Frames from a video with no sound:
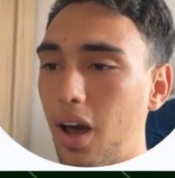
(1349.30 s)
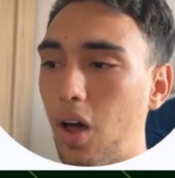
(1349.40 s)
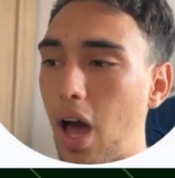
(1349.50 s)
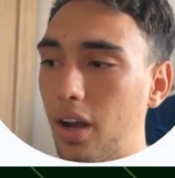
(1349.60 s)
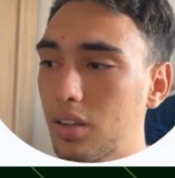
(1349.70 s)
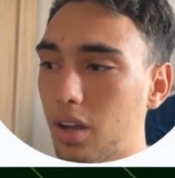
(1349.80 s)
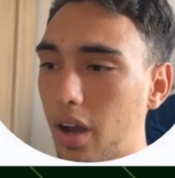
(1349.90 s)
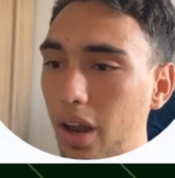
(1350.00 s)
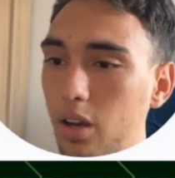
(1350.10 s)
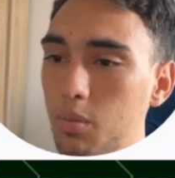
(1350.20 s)
ang
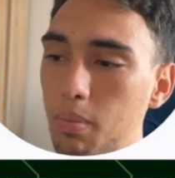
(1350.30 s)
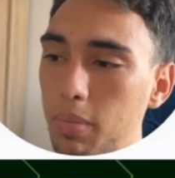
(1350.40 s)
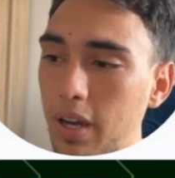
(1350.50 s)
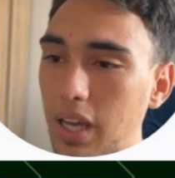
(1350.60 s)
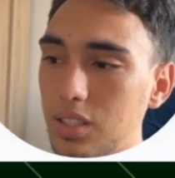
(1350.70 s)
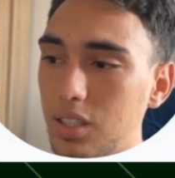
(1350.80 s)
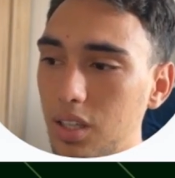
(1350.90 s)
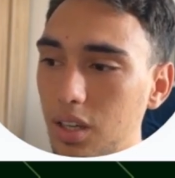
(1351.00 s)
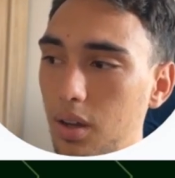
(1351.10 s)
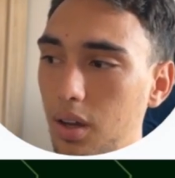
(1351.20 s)
Tagalog
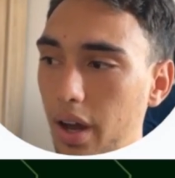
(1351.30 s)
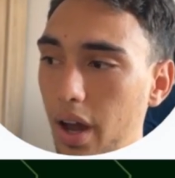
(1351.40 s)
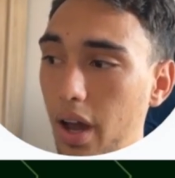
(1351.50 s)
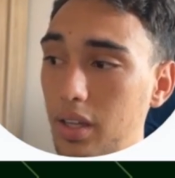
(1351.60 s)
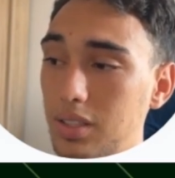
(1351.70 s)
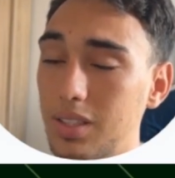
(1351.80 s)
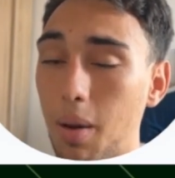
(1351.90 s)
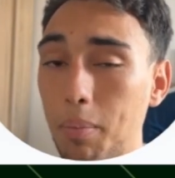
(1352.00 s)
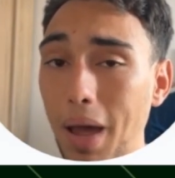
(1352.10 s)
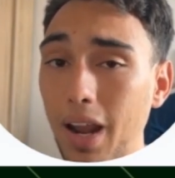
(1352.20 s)
kasi
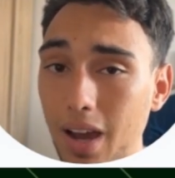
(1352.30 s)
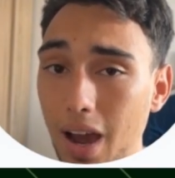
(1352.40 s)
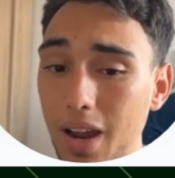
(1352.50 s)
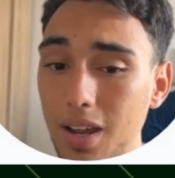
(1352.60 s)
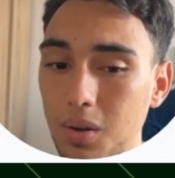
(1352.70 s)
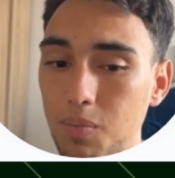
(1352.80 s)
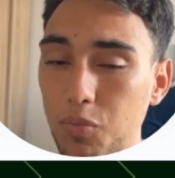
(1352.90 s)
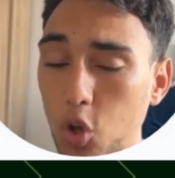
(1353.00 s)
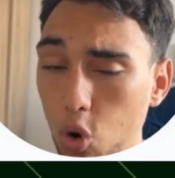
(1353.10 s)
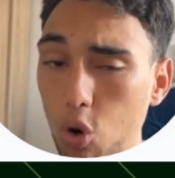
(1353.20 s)
sa palagay
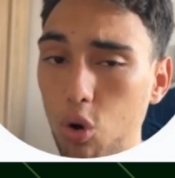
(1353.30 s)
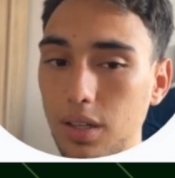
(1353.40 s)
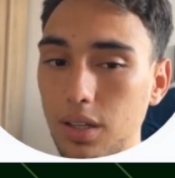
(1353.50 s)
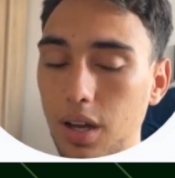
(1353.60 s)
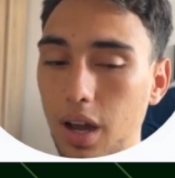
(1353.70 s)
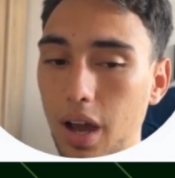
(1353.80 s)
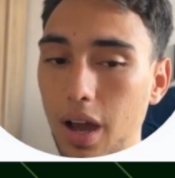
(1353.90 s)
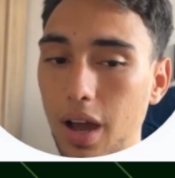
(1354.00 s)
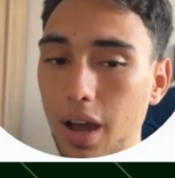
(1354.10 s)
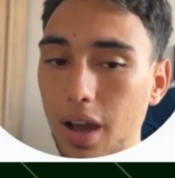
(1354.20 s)
ko
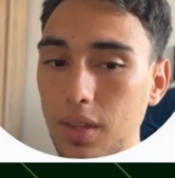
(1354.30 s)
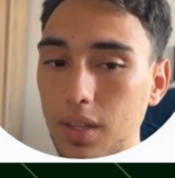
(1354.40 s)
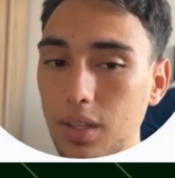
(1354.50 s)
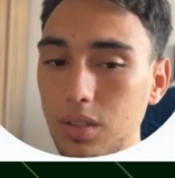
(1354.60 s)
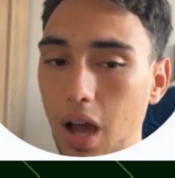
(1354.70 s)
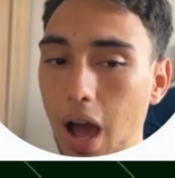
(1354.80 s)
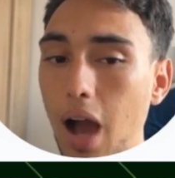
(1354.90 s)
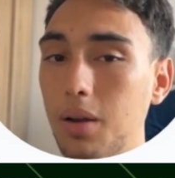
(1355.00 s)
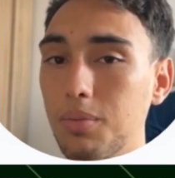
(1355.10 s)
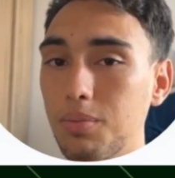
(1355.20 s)

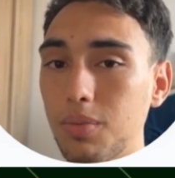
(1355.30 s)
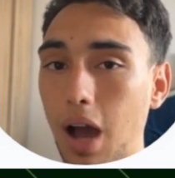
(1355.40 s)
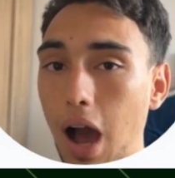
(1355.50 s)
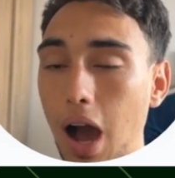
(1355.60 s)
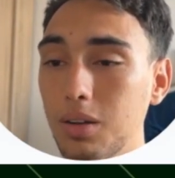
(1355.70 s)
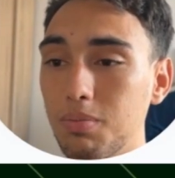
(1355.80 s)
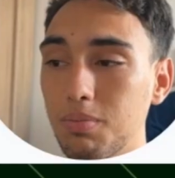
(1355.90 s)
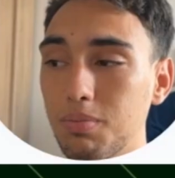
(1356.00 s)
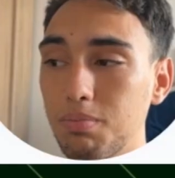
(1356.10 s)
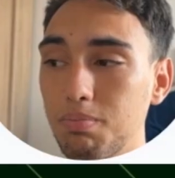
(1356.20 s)
ang
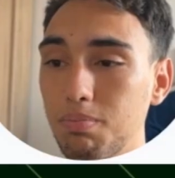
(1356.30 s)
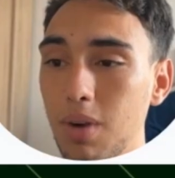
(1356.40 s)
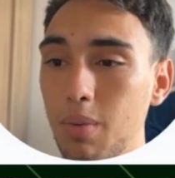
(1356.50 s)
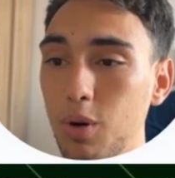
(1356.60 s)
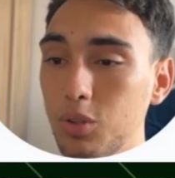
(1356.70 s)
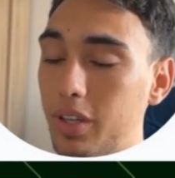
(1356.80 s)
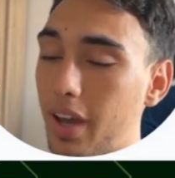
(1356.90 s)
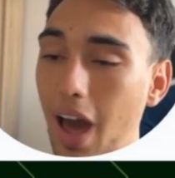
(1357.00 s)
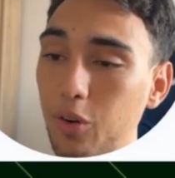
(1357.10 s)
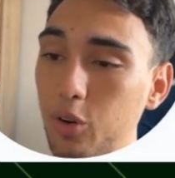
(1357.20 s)

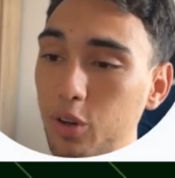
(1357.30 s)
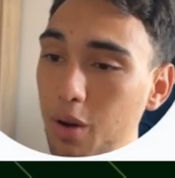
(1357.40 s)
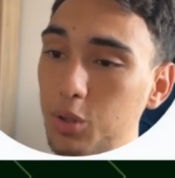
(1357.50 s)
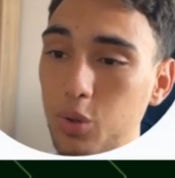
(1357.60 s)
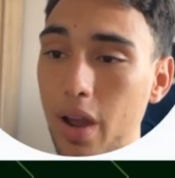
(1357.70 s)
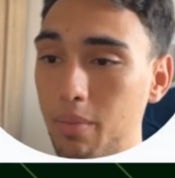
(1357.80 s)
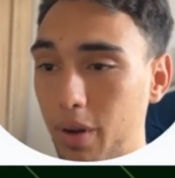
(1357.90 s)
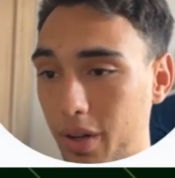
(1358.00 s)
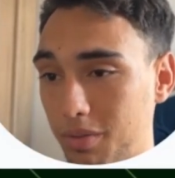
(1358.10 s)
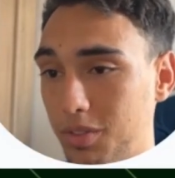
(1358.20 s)
mabuti. I don't know if that was right,
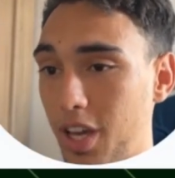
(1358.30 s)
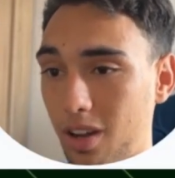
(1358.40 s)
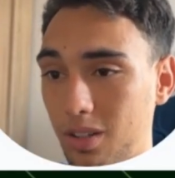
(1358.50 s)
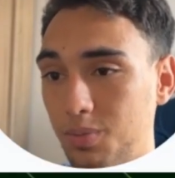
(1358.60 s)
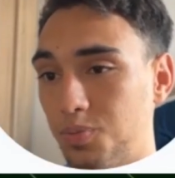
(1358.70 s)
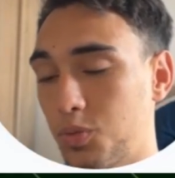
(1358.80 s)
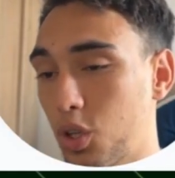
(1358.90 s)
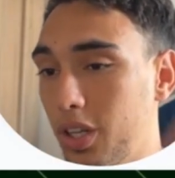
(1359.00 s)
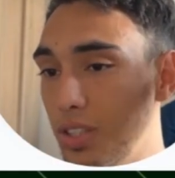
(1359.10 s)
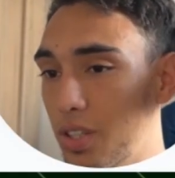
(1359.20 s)
but yeah.
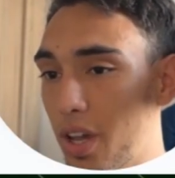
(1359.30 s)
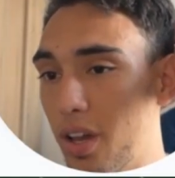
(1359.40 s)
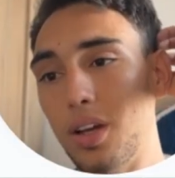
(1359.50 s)
So let's say